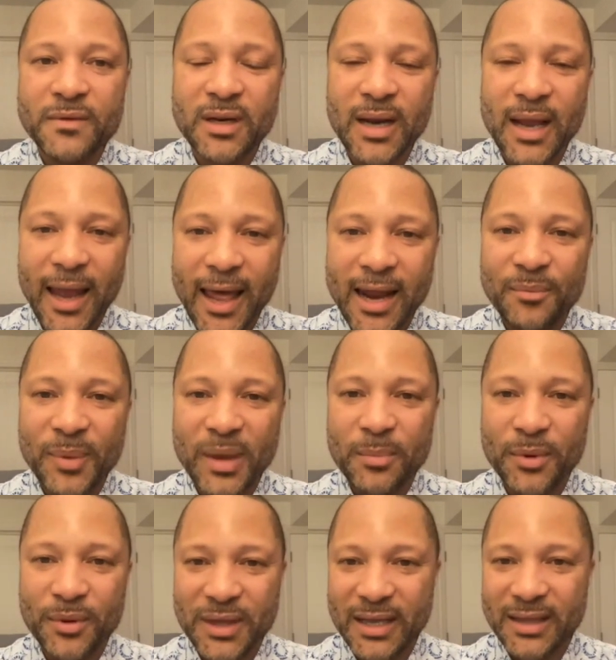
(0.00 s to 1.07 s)
And a lot of
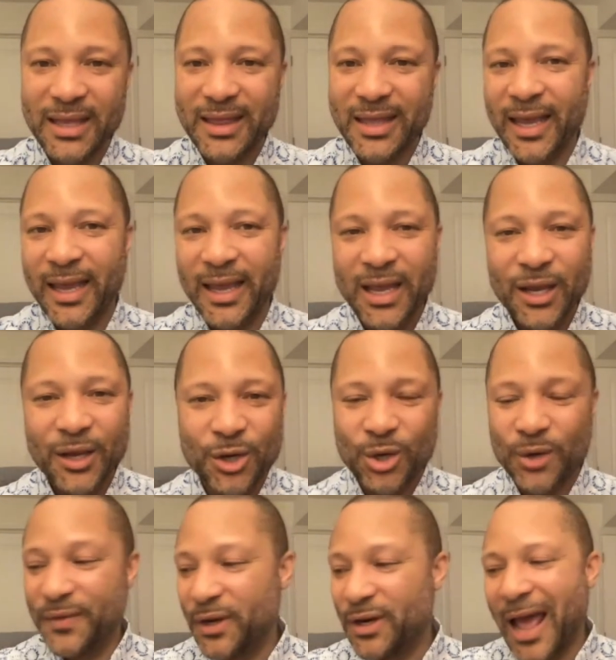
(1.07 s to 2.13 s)
people think that they, you
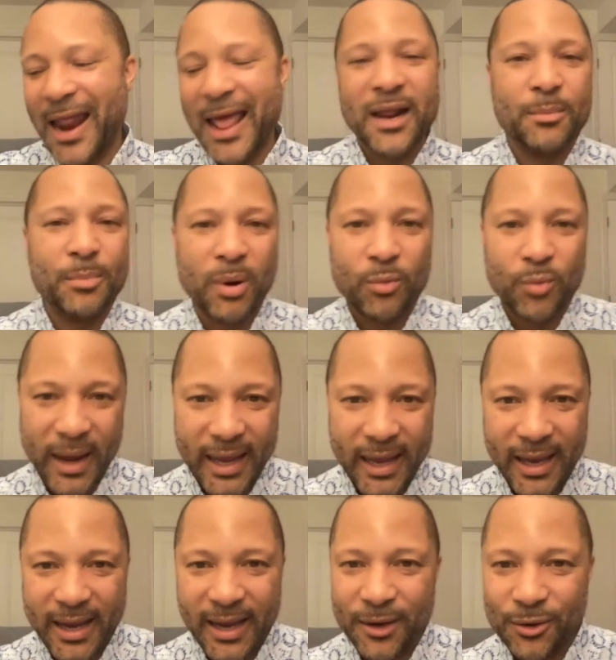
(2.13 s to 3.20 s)
know, if they're not at a
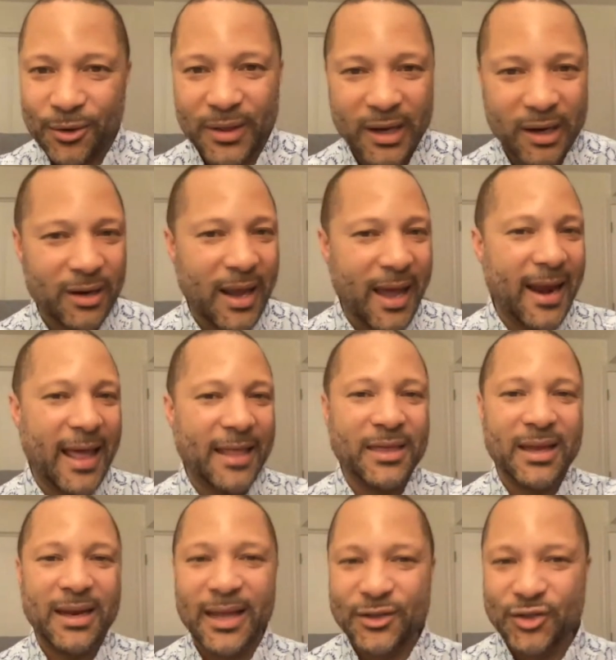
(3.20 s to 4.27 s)
parade or they're not at
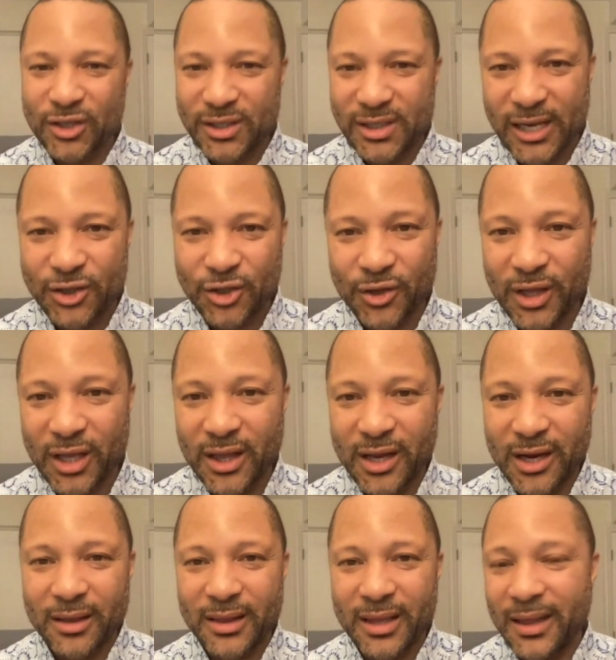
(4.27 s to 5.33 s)
the legislature,
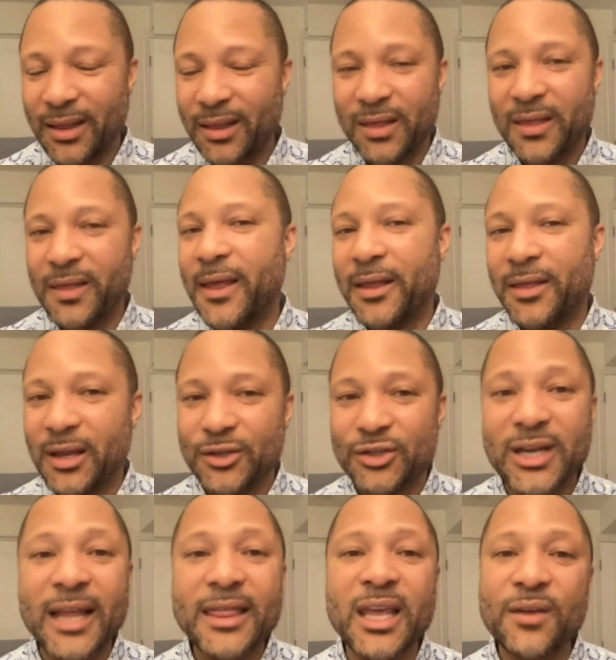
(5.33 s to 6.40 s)
then there's
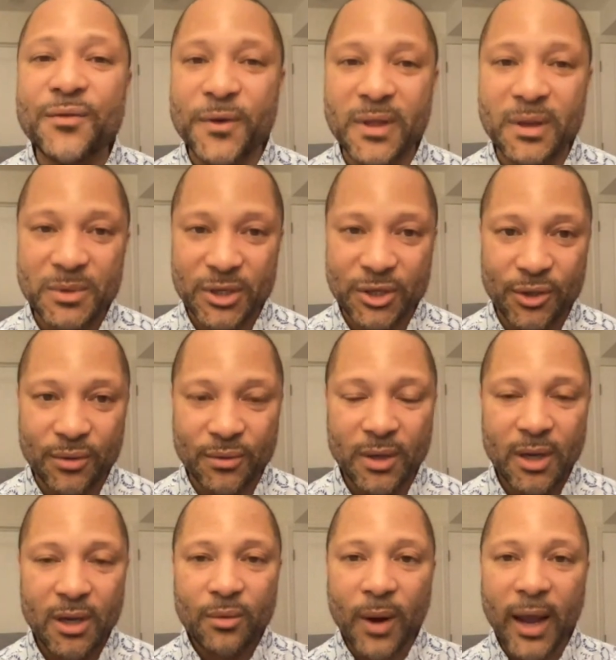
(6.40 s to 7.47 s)
nothing for them to do,
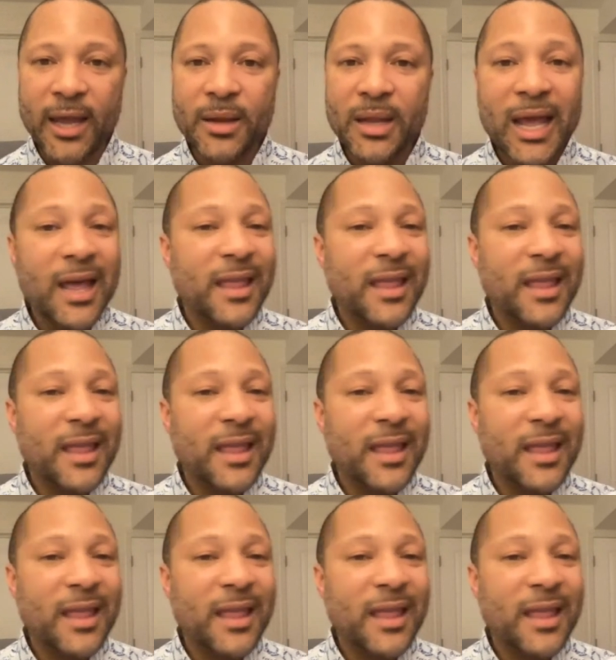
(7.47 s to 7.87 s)
right?